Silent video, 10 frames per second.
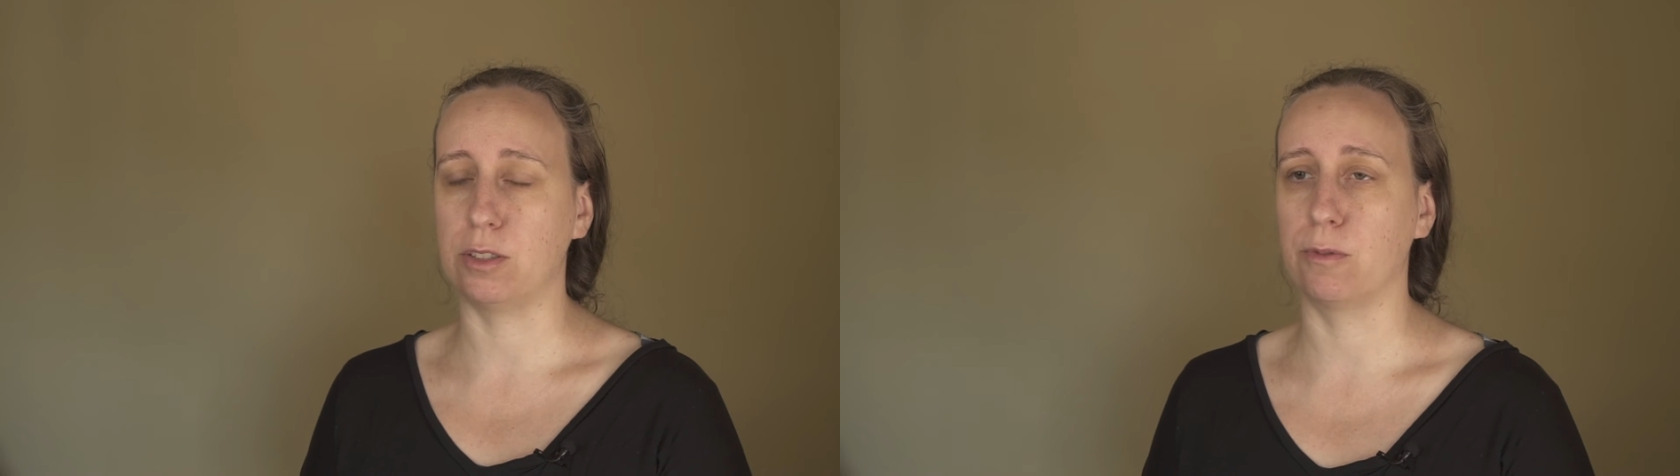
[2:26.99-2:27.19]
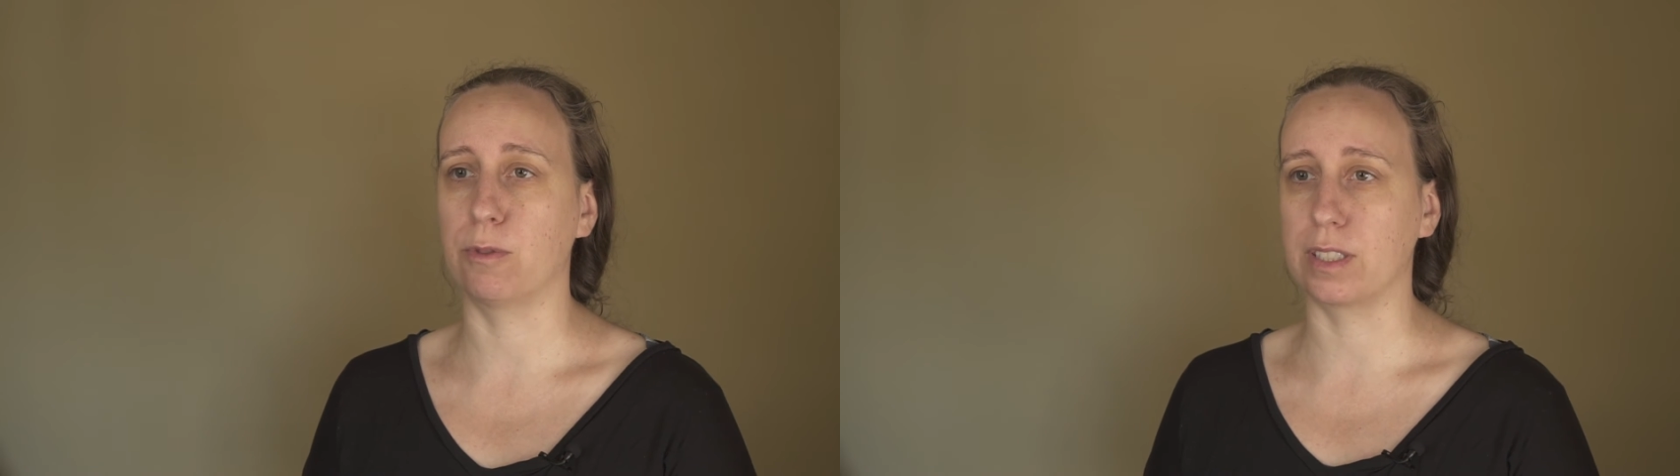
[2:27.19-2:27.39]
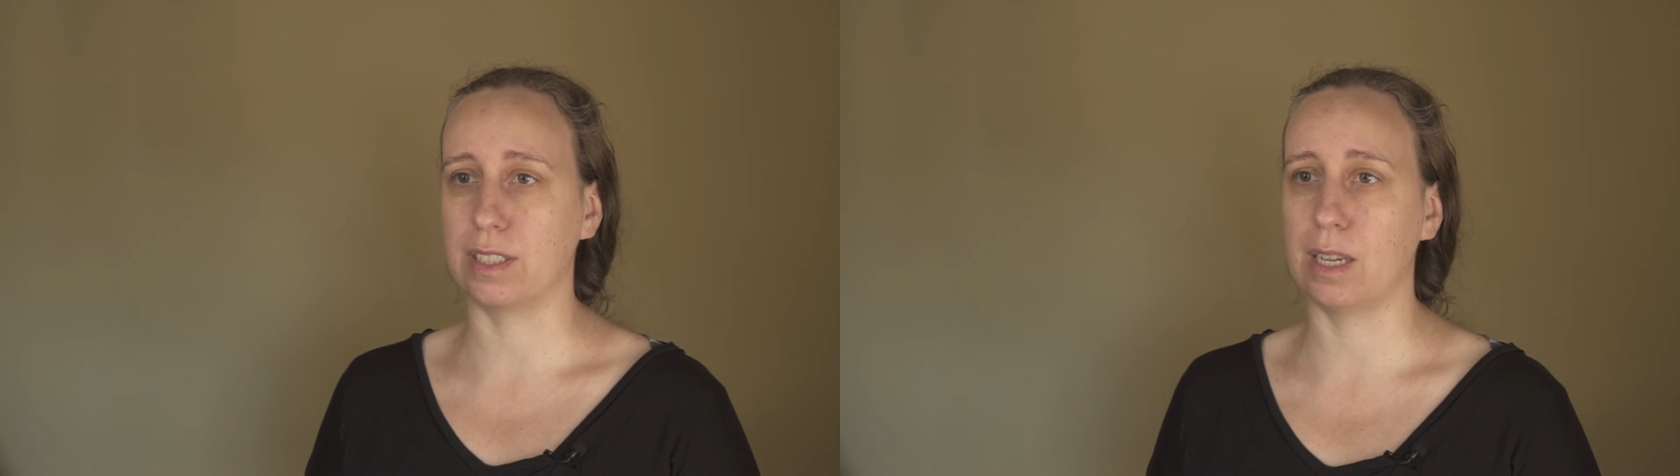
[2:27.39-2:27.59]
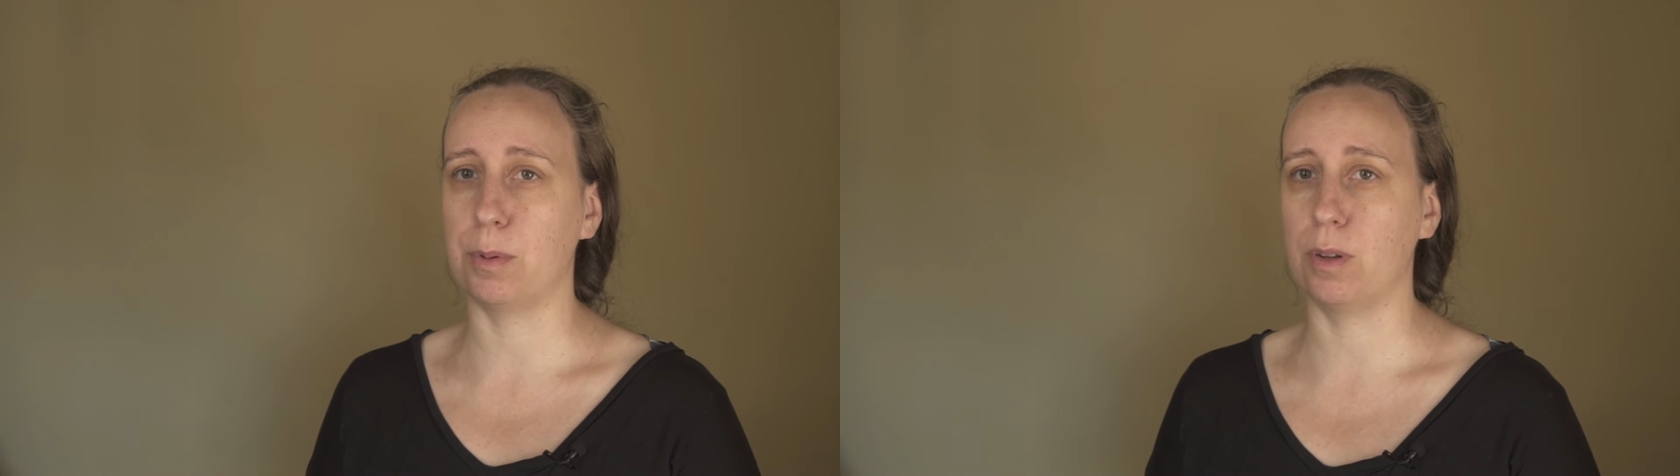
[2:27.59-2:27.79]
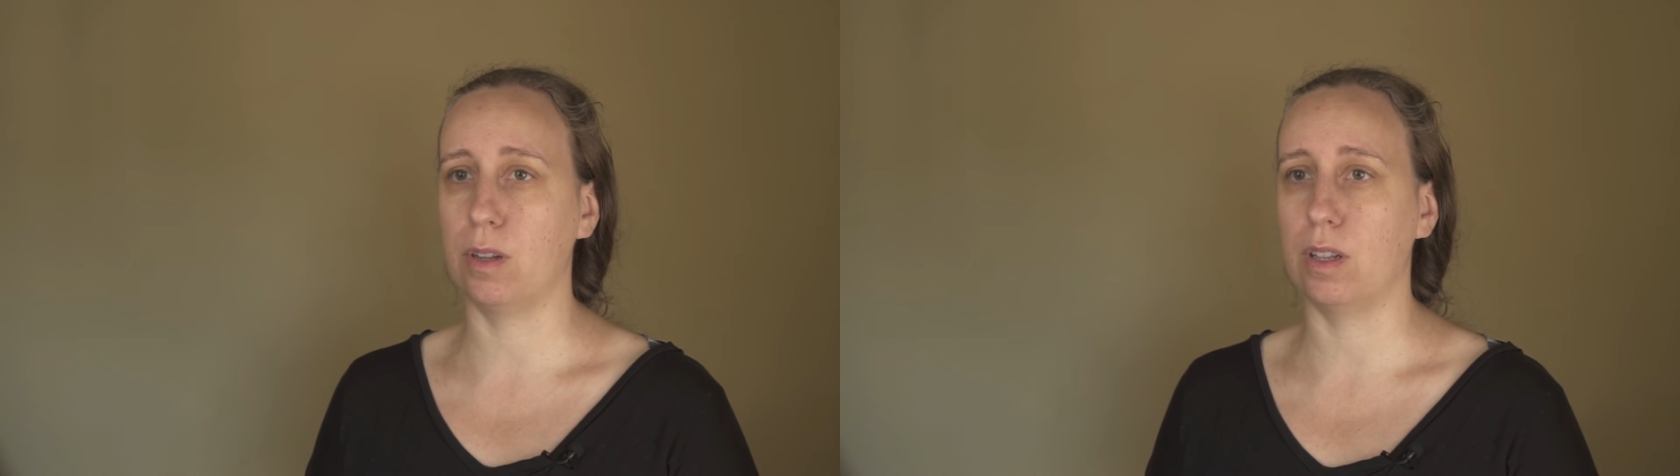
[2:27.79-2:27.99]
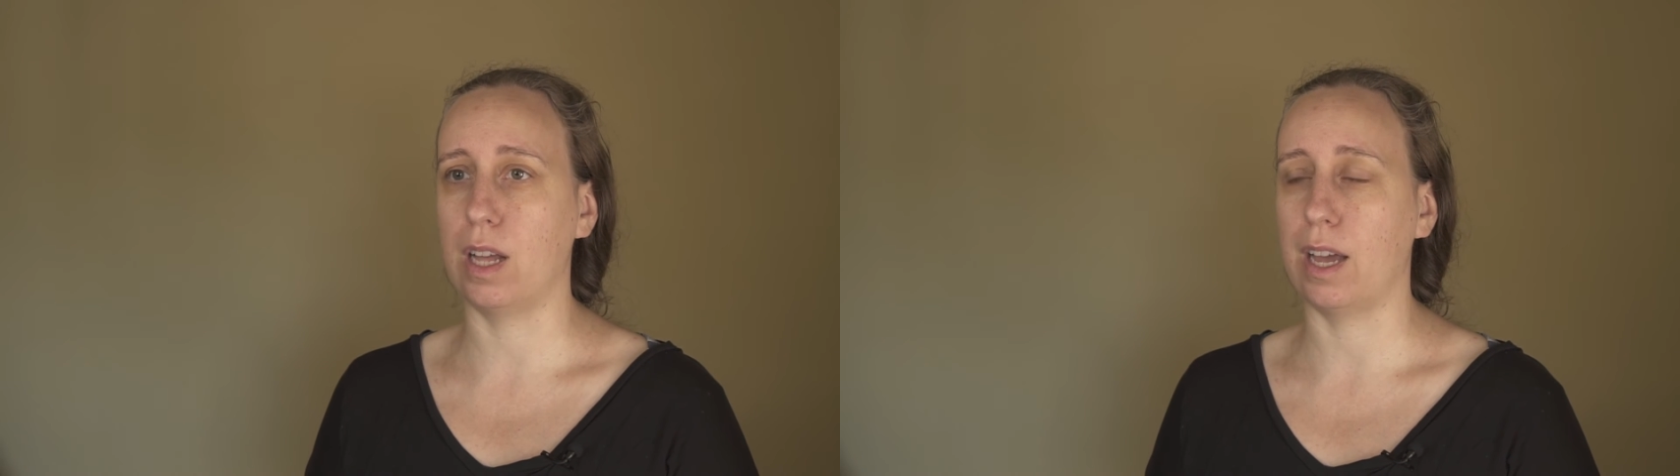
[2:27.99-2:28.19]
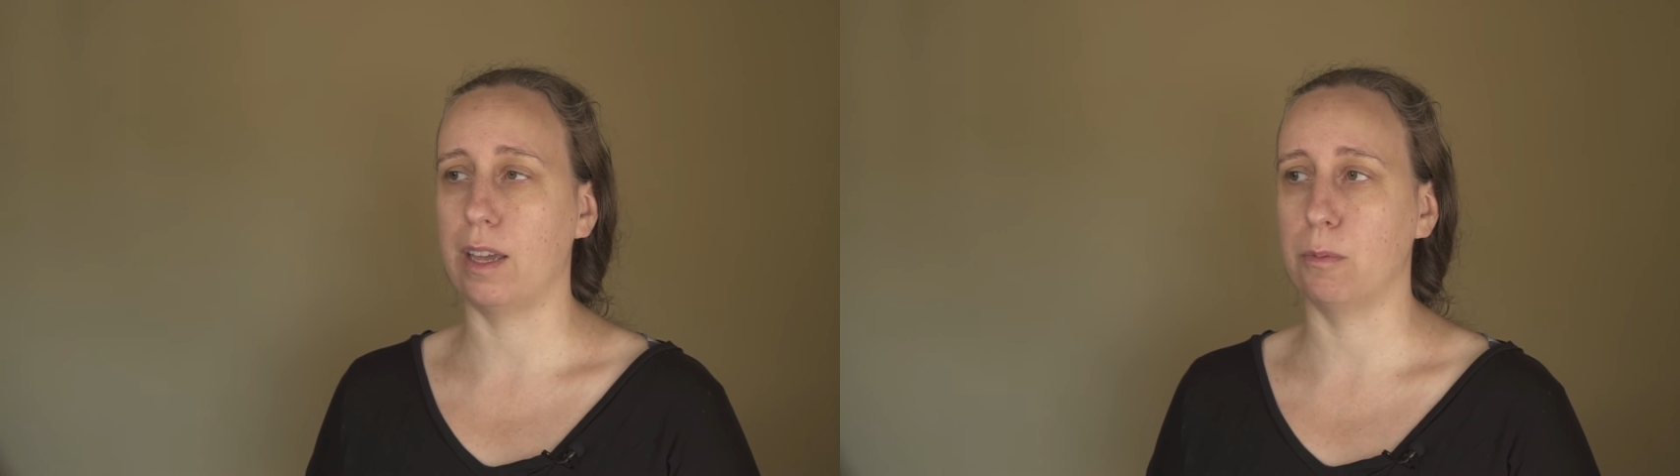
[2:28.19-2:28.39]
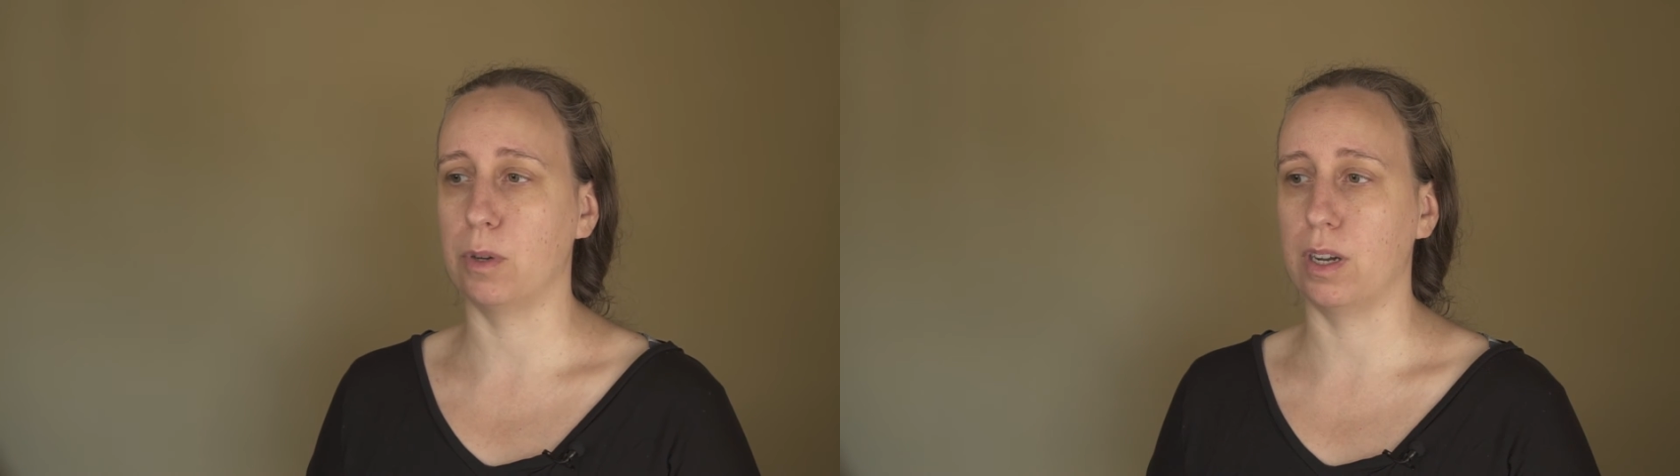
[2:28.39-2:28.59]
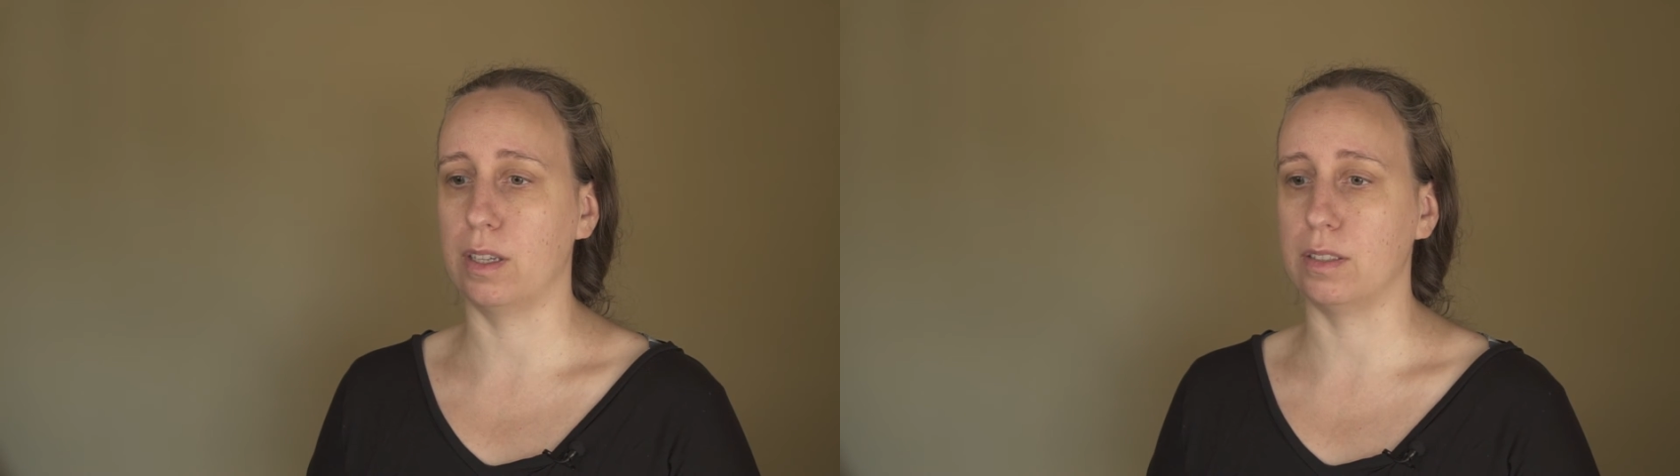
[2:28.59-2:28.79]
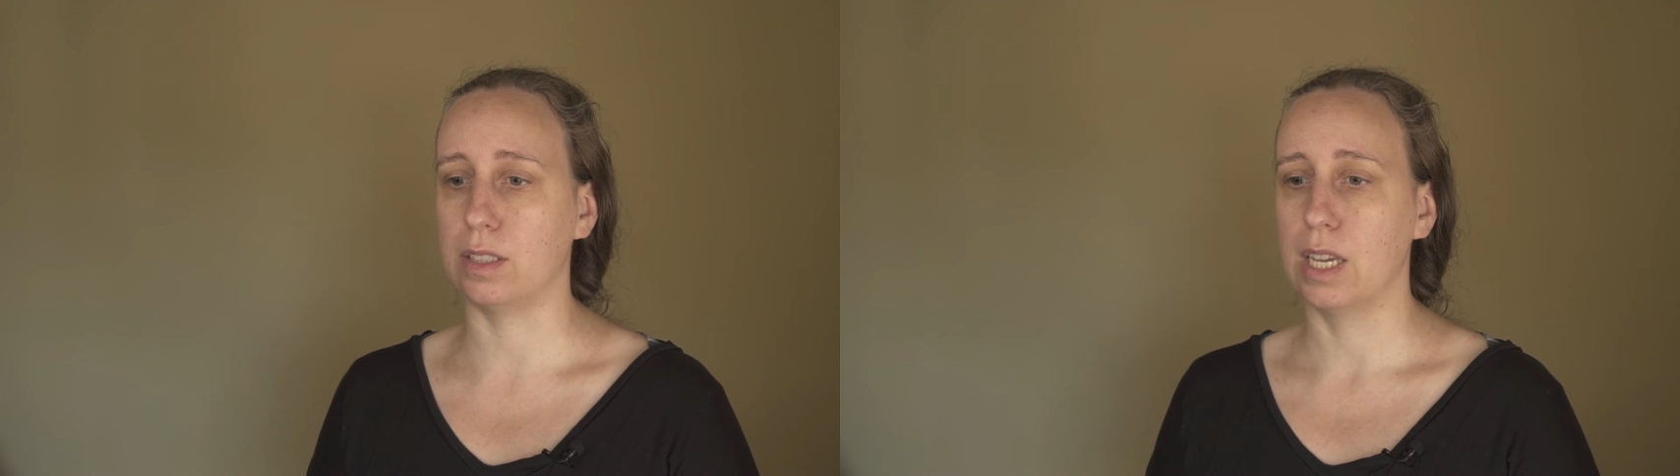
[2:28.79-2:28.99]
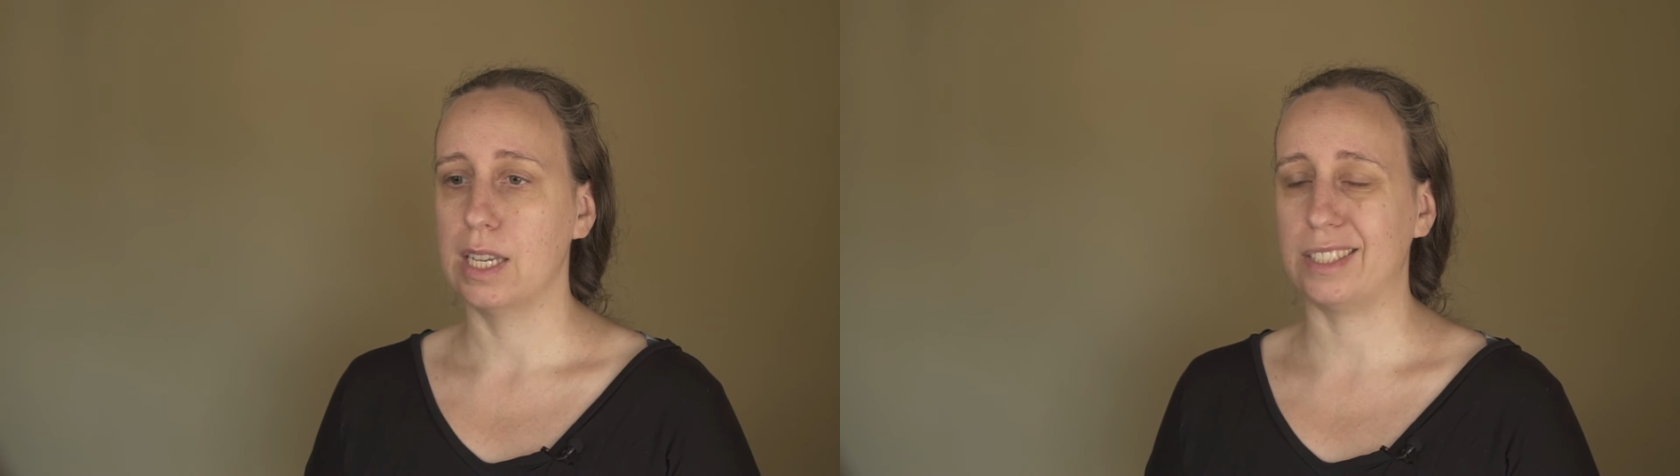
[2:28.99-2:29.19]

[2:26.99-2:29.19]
So for example, I was